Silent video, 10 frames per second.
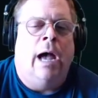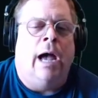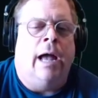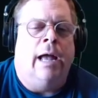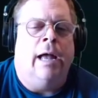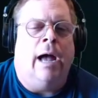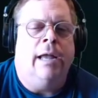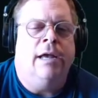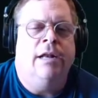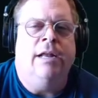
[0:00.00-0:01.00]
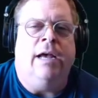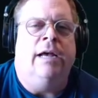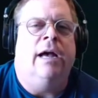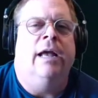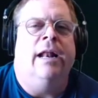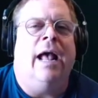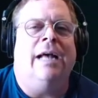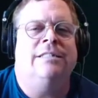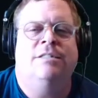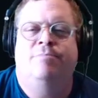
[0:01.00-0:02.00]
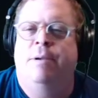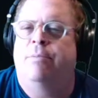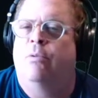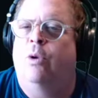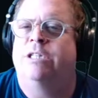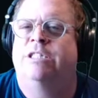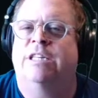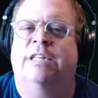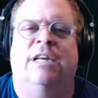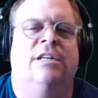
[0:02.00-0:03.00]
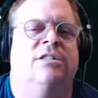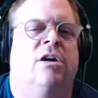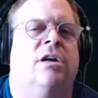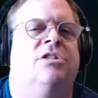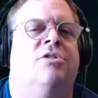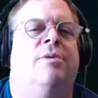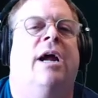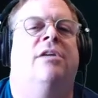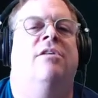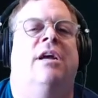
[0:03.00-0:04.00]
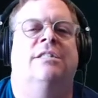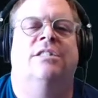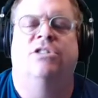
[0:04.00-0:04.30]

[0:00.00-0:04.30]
I had asked people what 6 second song I should react to next,